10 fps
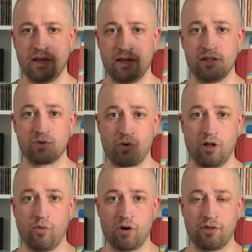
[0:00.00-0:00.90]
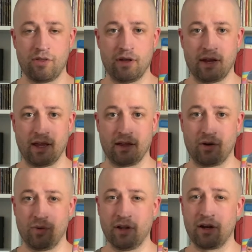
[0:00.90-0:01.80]
it is well worth it and a
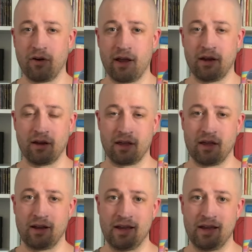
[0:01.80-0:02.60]
really great, again,